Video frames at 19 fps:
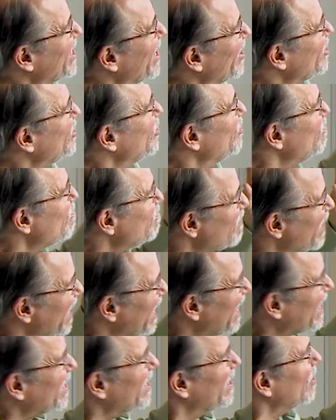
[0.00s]
how you
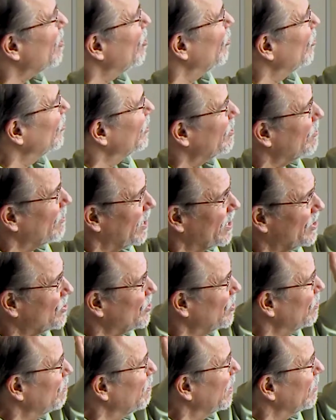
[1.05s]
make a golden
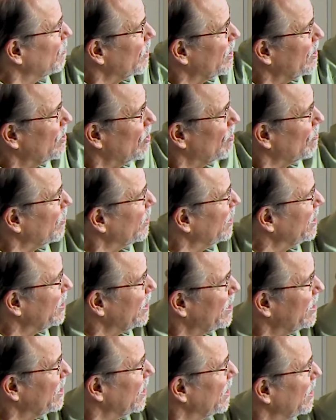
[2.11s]
ratio, but we don't really
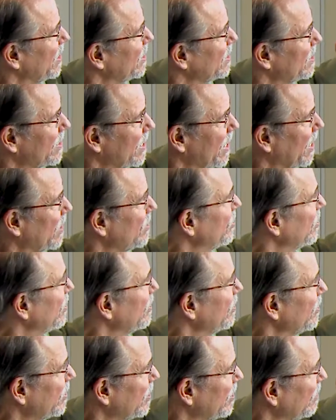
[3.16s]
need to get into that. You
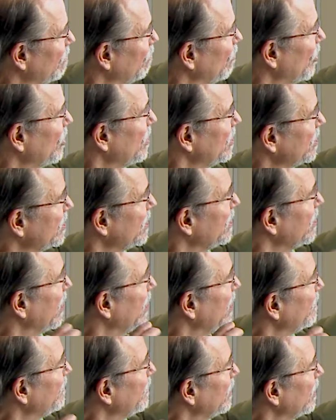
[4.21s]
can look in the book to see
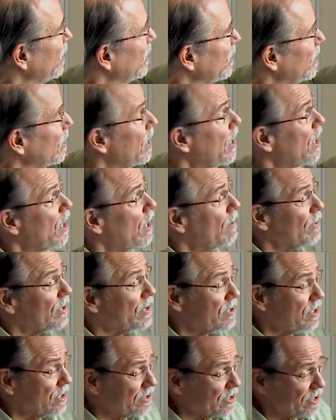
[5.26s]
that if you get it.
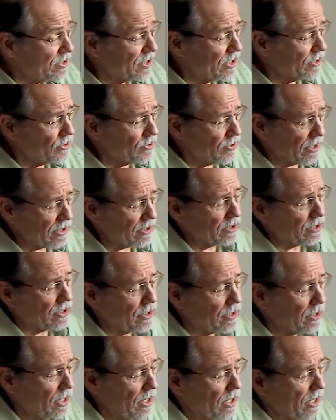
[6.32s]
But this is interesting.